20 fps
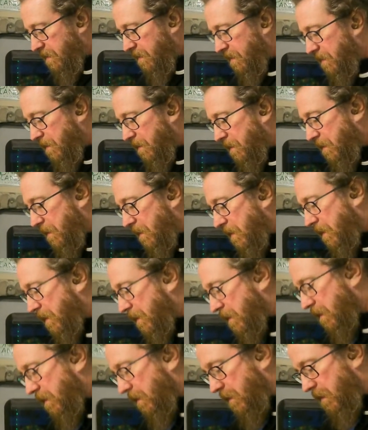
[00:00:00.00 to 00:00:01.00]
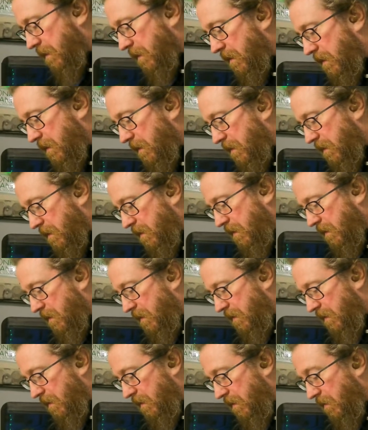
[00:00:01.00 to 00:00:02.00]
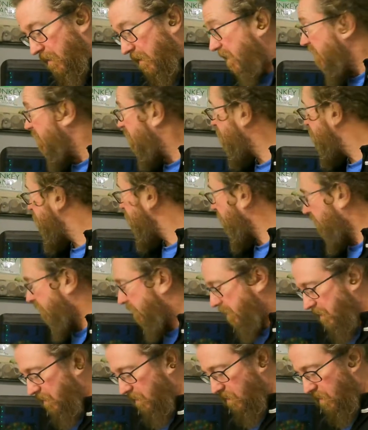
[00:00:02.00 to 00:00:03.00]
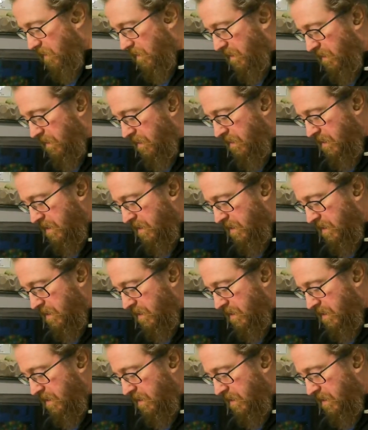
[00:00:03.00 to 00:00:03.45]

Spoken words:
And now we're going to stick it to the wall.